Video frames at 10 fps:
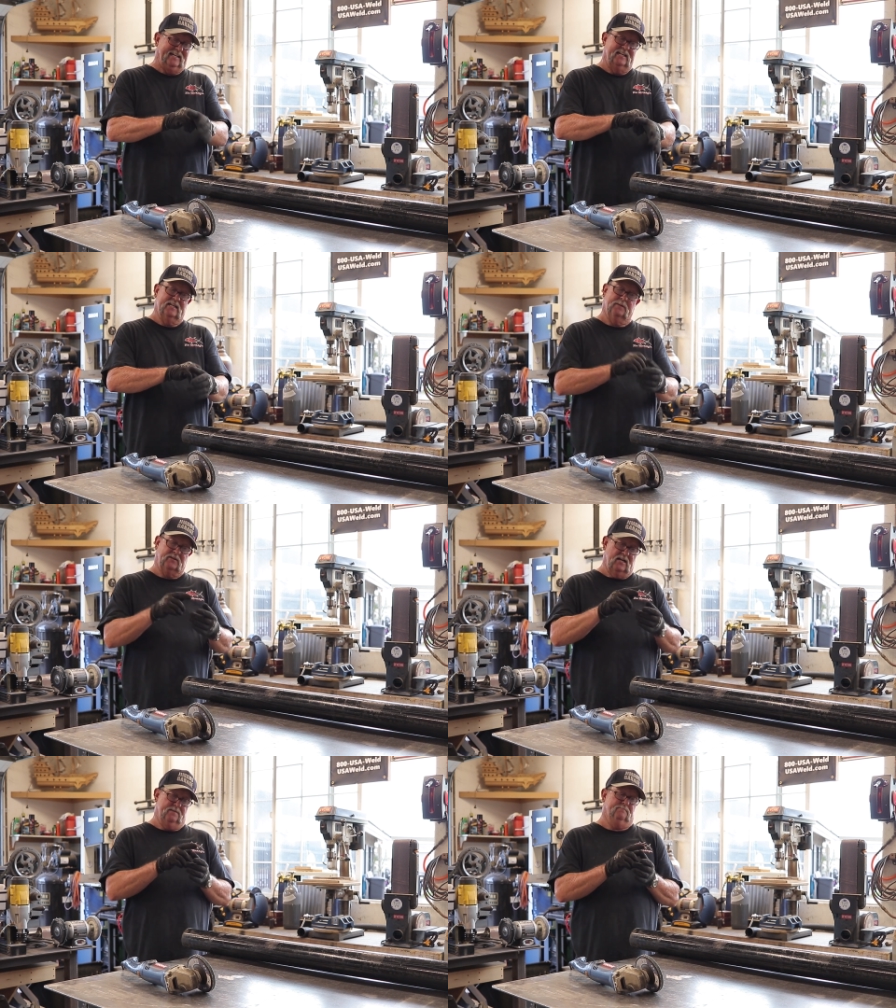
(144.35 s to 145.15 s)
ended
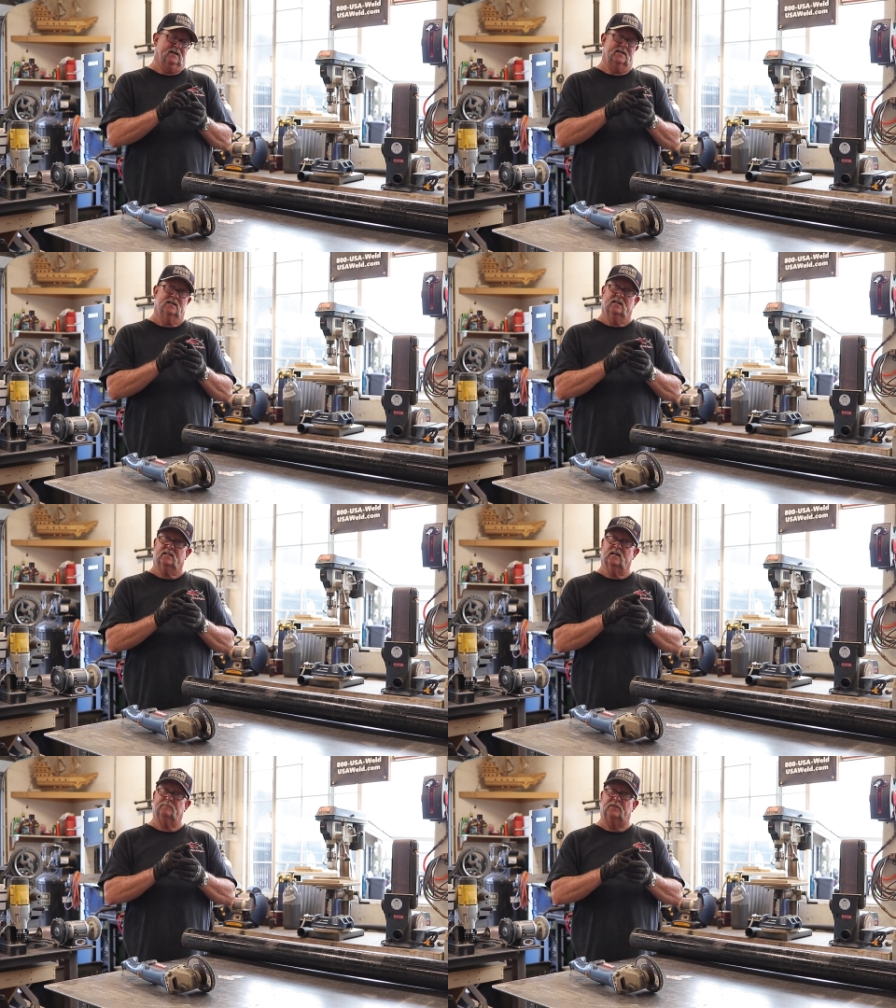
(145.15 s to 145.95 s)
up cutting my
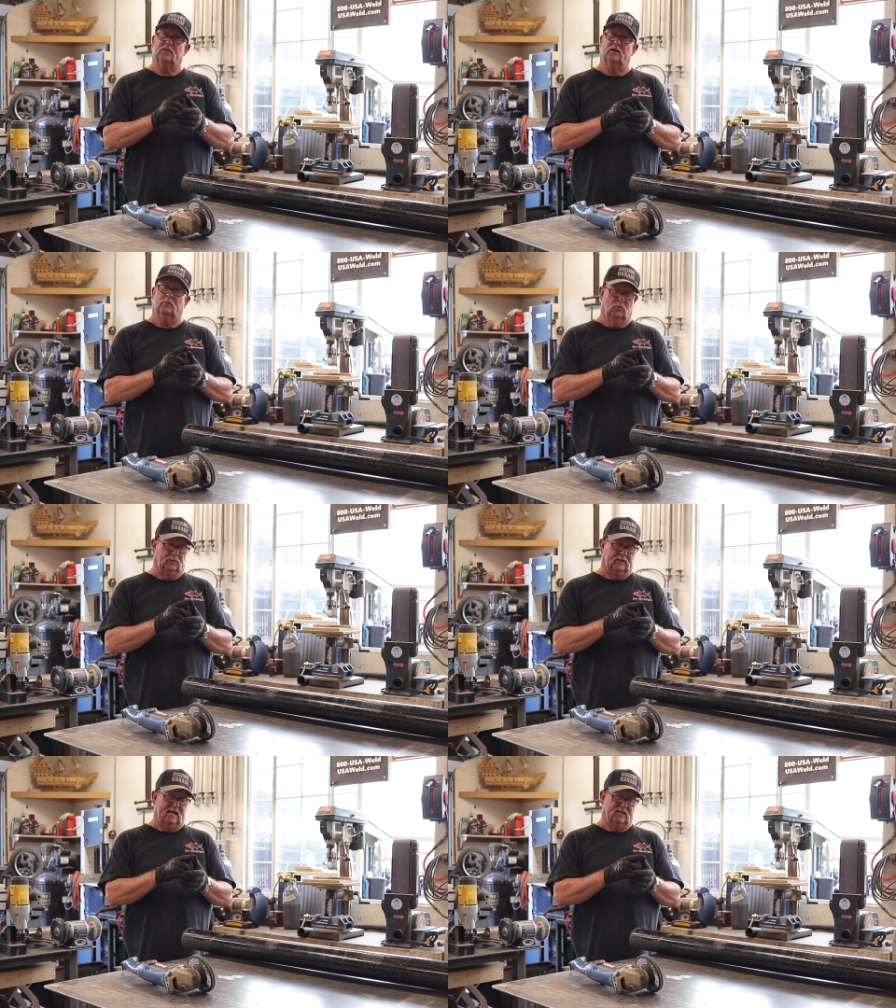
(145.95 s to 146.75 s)
cut my thumb
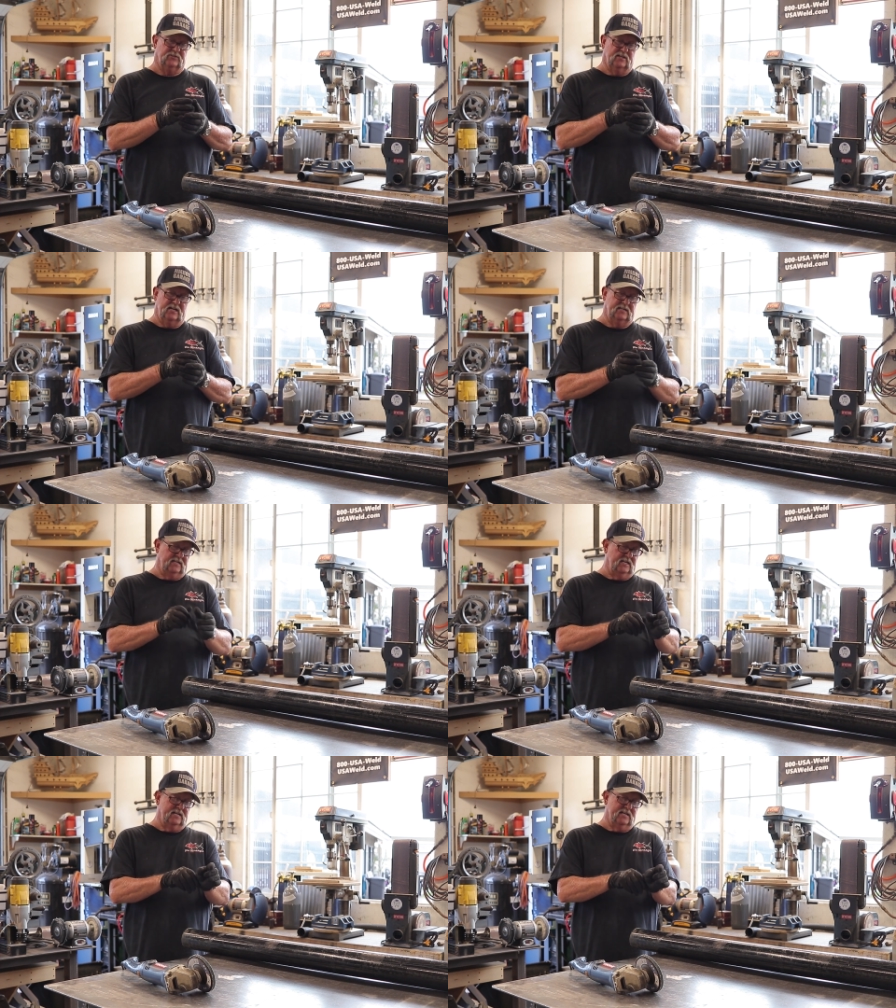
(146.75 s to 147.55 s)
open last night
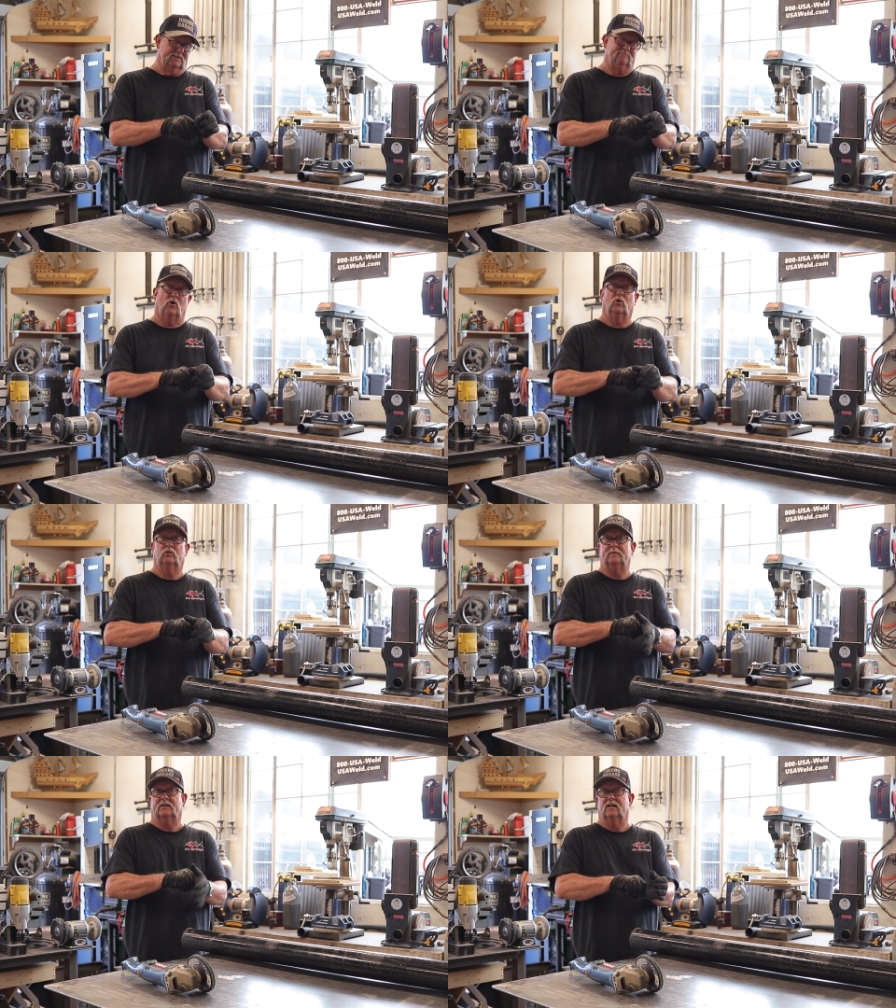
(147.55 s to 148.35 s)
and
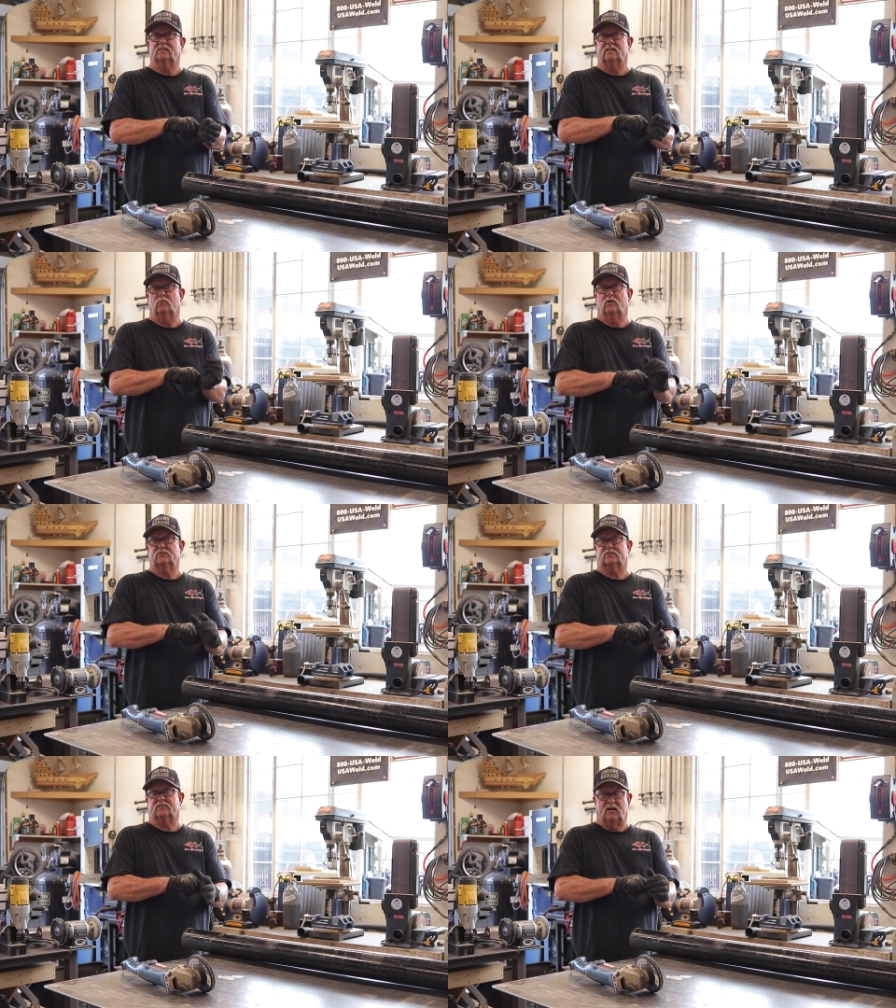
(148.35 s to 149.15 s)
only because I
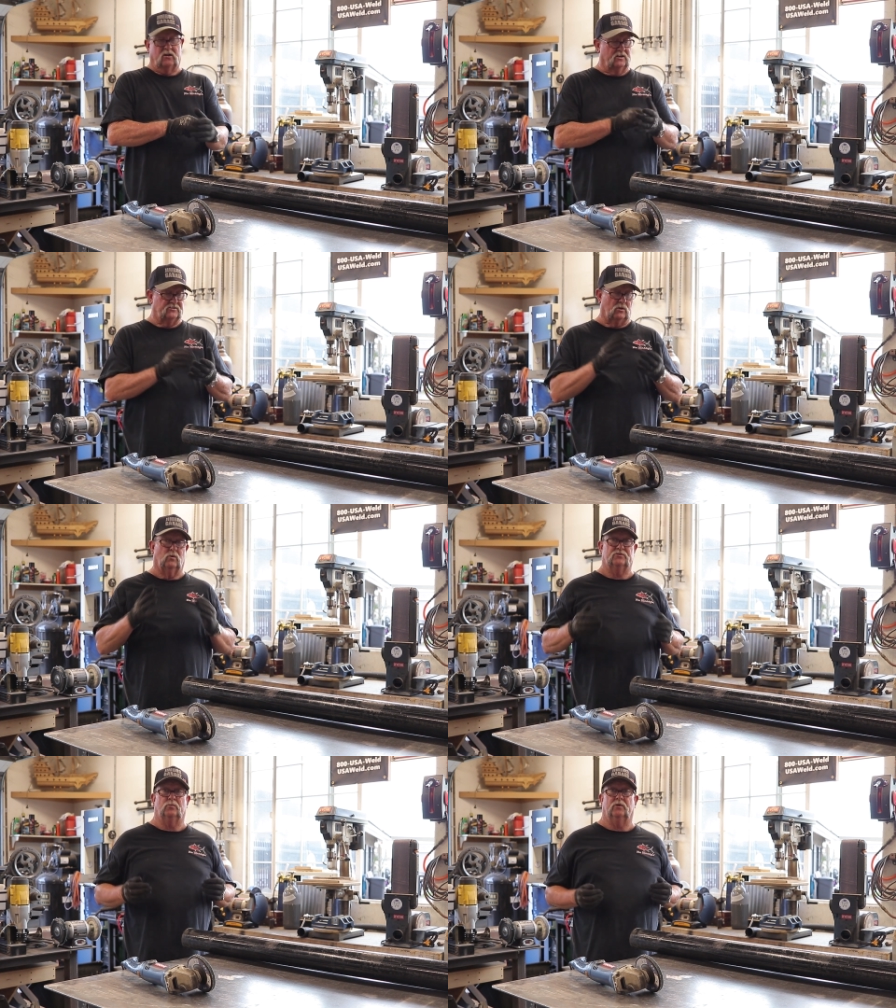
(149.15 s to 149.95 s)
was careless, I
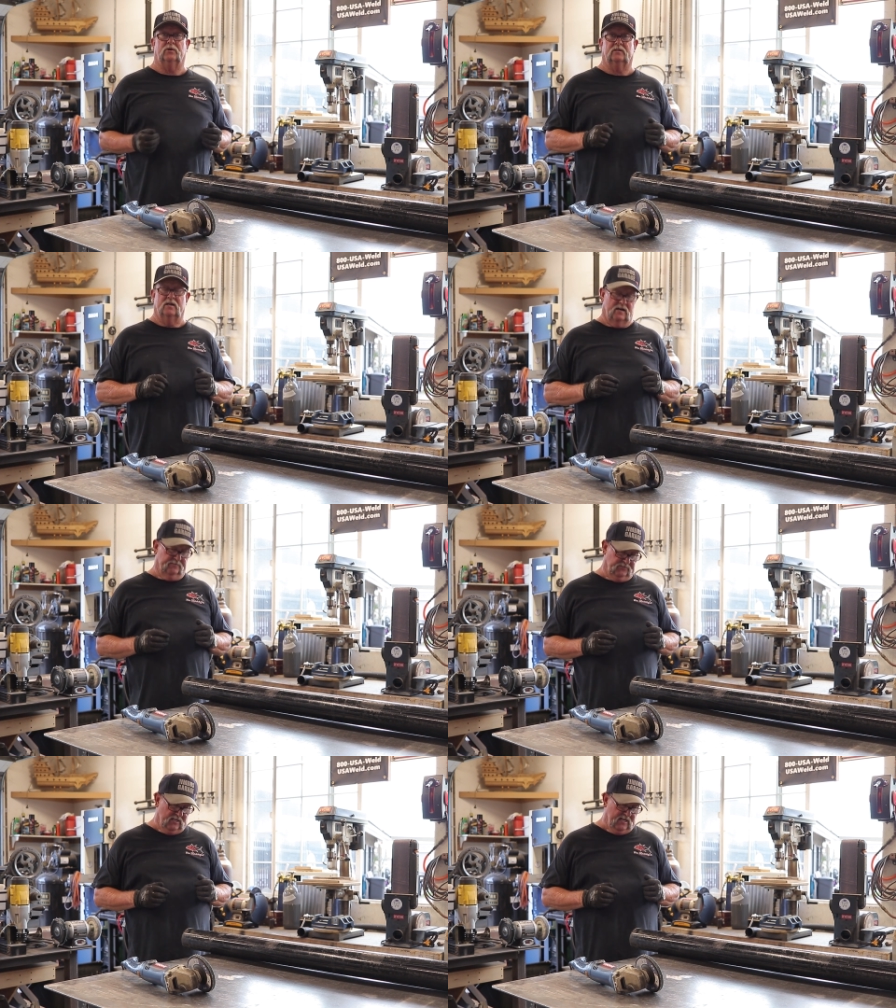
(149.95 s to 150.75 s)
wasn't wearing
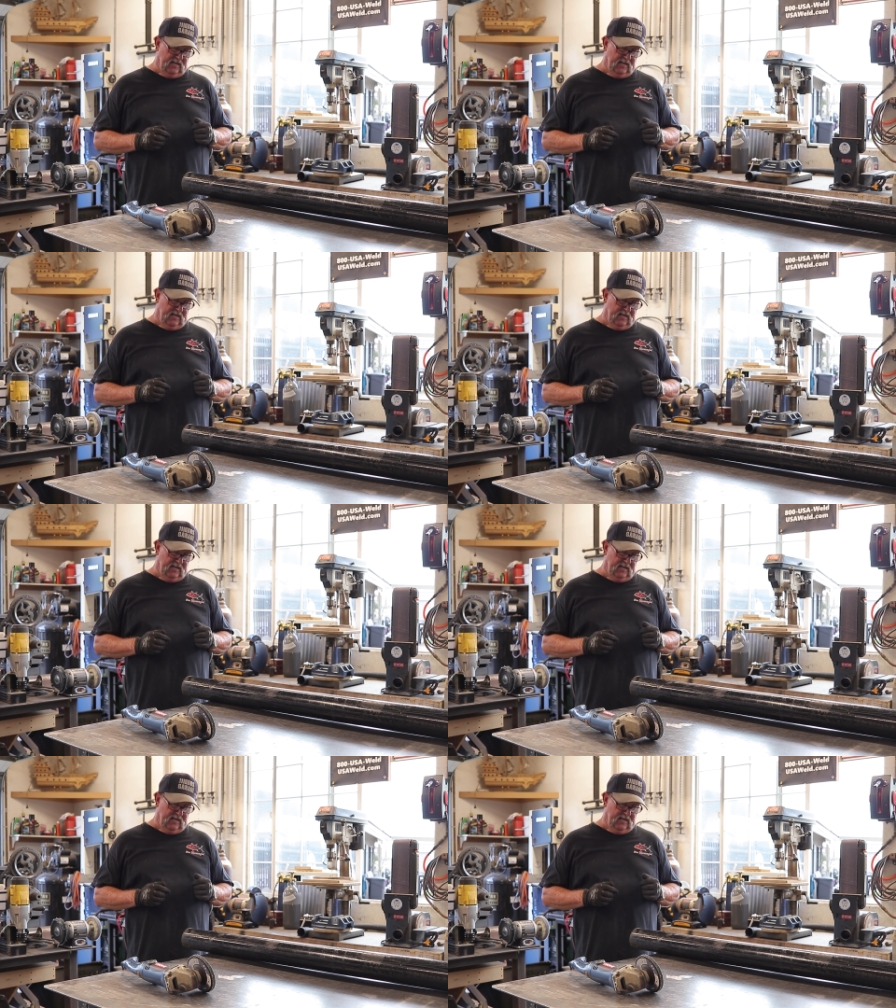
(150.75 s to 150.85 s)
gloves,